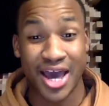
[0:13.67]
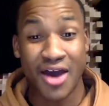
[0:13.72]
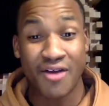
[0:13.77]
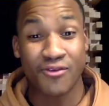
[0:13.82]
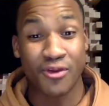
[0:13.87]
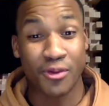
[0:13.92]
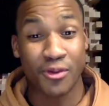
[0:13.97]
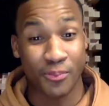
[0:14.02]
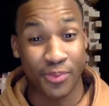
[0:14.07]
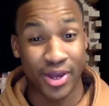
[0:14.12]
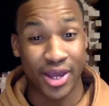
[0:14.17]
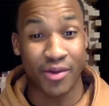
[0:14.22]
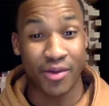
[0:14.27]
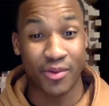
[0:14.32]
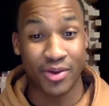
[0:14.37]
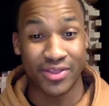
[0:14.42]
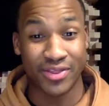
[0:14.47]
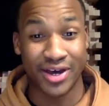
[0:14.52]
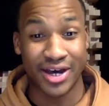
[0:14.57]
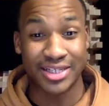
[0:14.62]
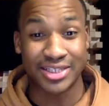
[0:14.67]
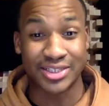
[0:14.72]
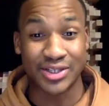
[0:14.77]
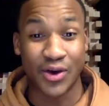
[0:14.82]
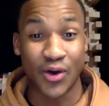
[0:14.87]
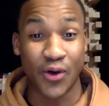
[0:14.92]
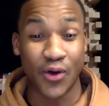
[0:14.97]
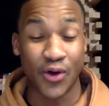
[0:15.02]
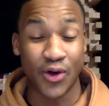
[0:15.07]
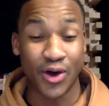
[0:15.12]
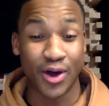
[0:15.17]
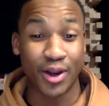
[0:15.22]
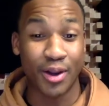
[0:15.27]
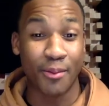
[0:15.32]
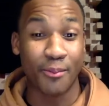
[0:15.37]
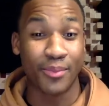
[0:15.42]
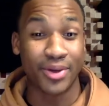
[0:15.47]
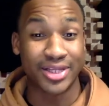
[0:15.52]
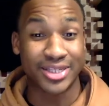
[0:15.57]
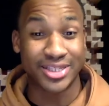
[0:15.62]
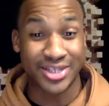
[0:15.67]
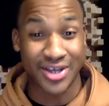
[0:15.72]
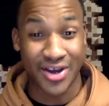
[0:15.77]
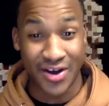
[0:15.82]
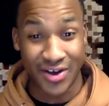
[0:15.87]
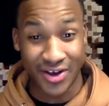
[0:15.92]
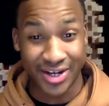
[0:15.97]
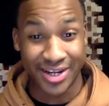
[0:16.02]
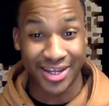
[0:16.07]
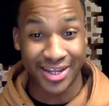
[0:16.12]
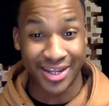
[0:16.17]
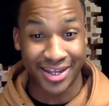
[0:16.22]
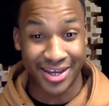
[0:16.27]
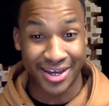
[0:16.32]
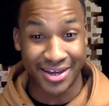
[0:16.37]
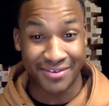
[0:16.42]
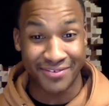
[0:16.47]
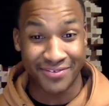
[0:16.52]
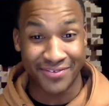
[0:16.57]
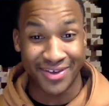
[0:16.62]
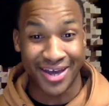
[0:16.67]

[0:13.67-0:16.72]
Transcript: for being with us on maternity leave.